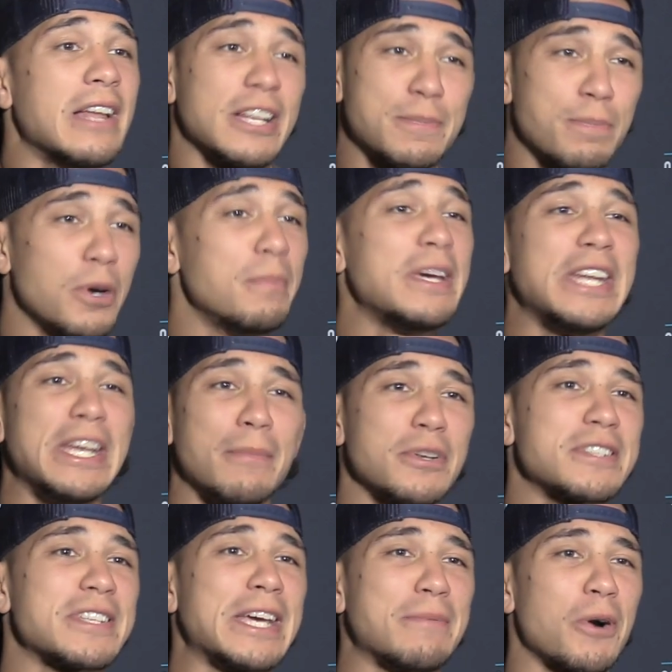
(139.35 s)
Let's put me and him on
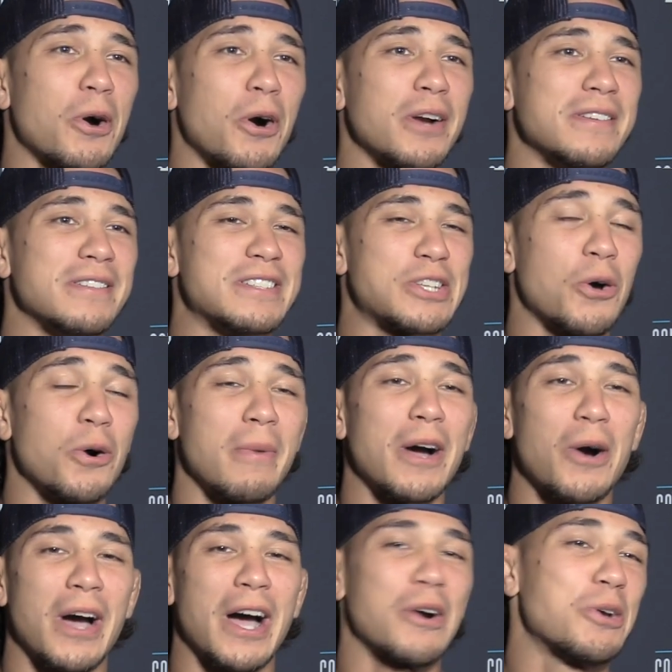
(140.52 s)
the same card and show him
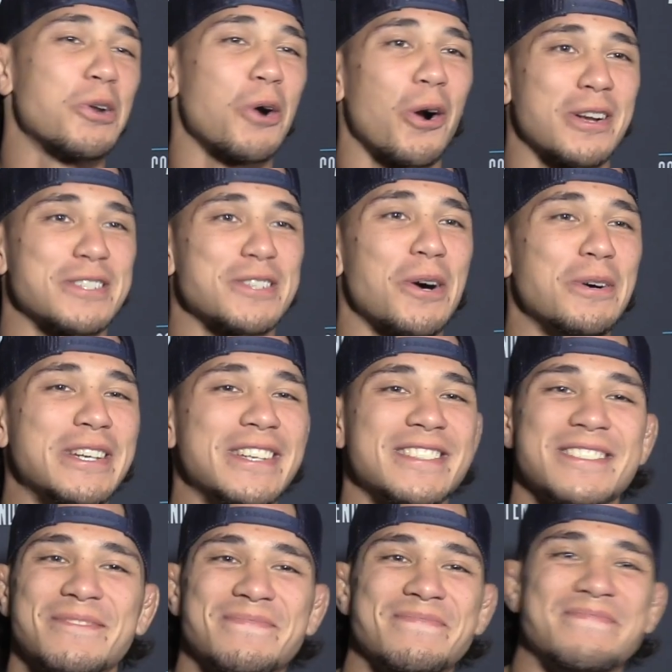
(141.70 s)
how, how good Arkansas
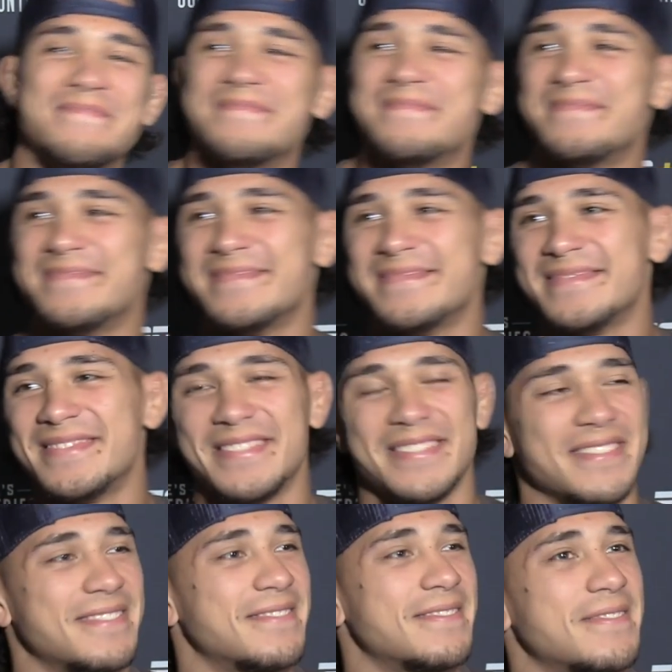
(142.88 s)
is. You
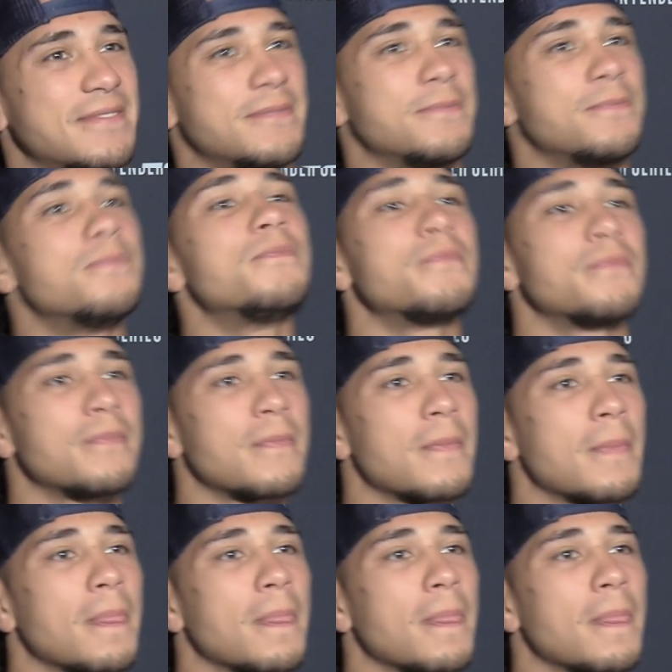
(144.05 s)
fought Peter.